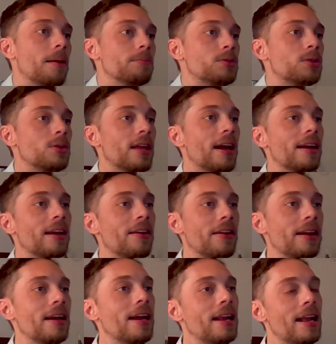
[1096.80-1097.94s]
to that
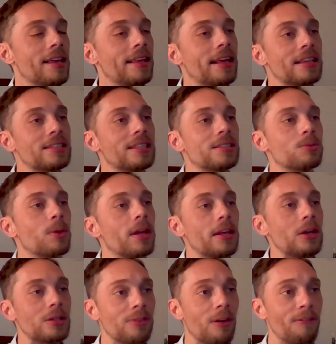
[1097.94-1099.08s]
area. And I think this is really
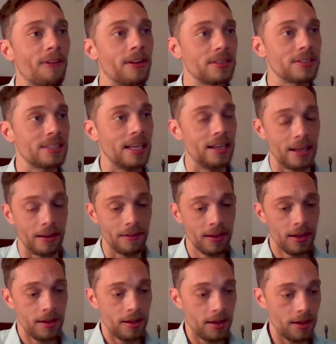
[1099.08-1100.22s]
useful for understanding,
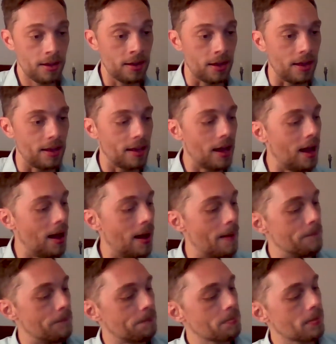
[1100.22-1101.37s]
how
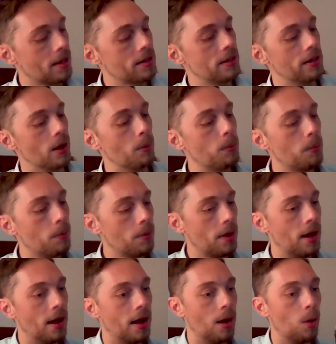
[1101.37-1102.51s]

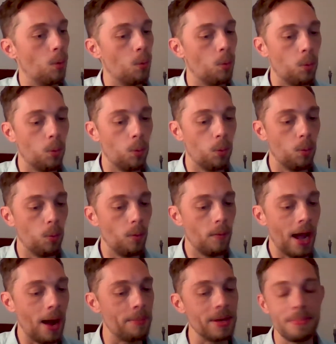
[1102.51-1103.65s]

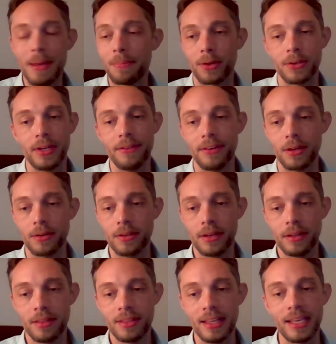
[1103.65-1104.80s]
many people are even
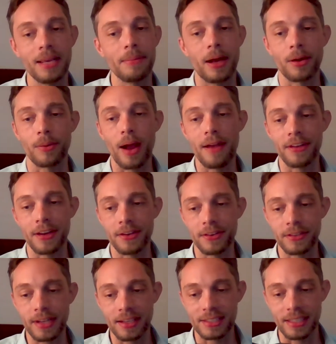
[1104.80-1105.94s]
thinking about arriving in
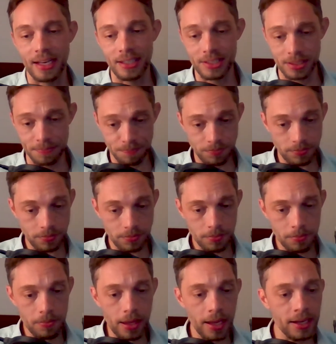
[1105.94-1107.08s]
your destination.
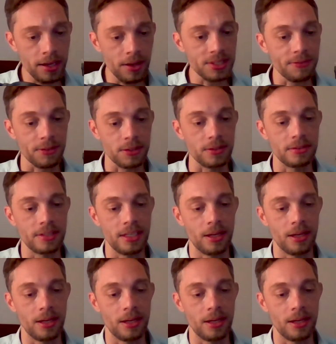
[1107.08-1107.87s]
And also for,